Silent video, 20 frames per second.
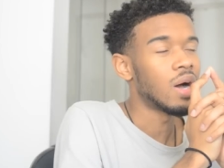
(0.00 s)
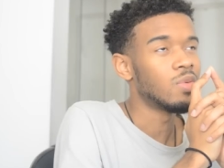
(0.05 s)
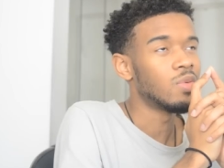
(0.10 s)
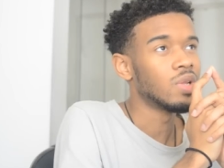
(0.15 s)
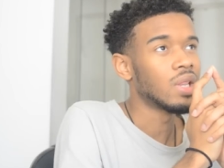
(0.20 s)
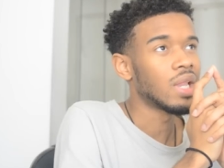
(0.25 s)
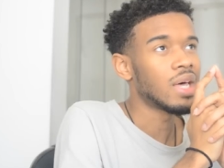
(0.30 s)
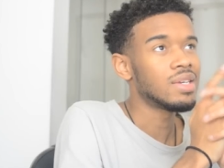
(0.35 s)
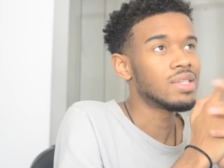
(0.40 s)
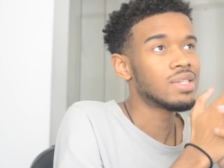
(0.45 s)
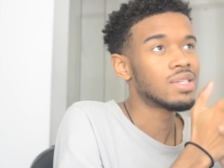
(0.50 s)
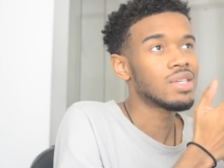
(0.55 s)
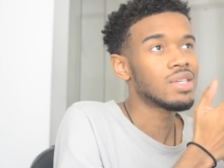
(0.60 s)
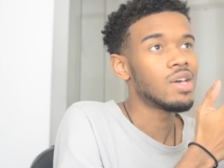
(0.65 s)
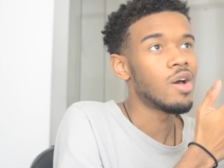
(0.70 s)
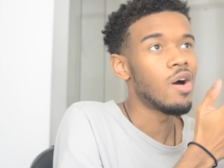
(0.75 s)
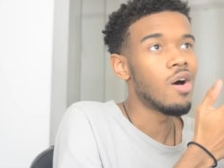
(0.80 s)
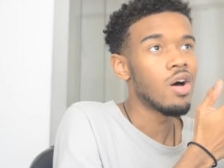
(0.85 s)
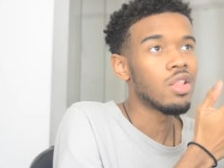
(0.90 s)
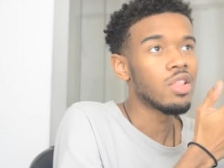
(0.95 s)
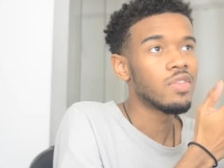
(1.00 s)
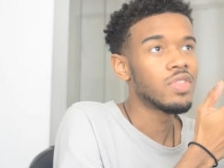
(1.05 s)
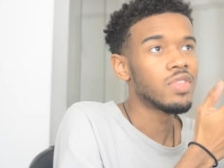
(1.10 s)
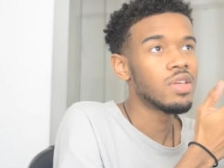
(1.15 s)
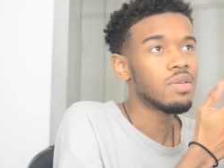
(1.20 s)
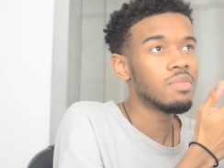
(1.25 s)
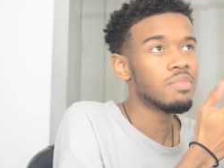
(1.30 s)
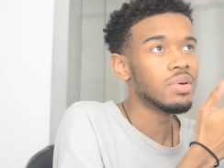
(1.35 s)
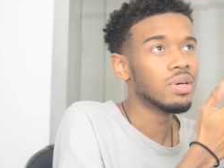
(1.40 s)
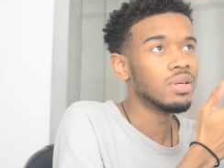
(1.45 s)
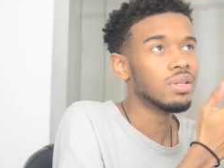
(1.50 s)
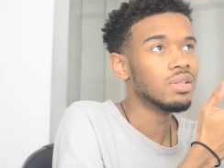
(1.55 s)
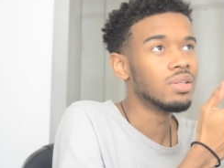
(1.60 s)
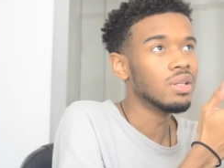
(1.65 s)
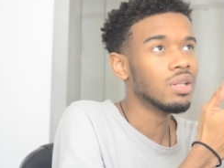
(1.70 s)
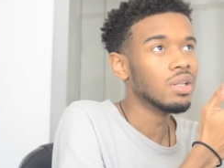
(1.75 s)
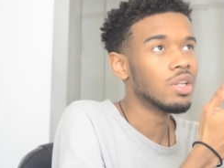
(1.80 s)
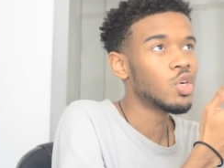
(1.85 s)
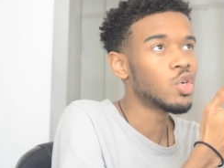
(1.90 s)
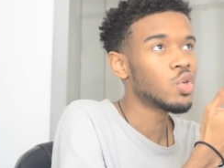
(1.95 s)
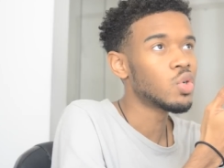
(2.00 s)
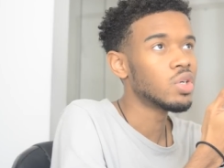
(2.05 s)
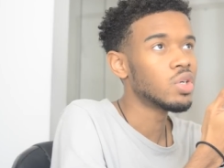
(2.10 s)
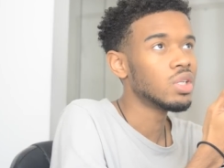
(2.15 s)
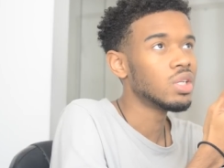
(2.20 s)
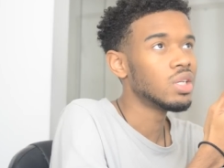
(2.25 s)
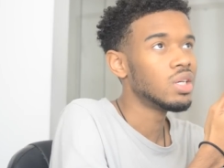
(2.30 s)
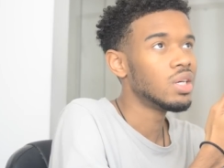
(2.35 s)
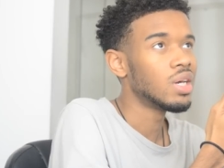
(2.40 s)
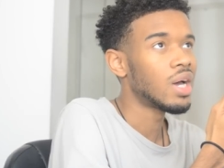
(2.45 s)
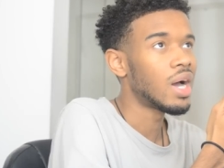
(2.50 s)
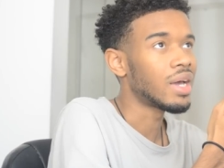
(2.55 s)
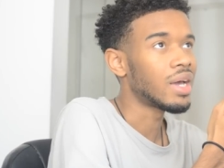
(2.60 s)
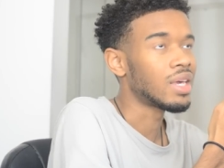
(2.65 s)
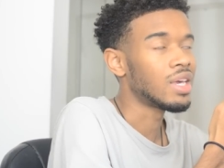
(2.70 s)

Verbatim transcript: I would like to say all of them, but literally I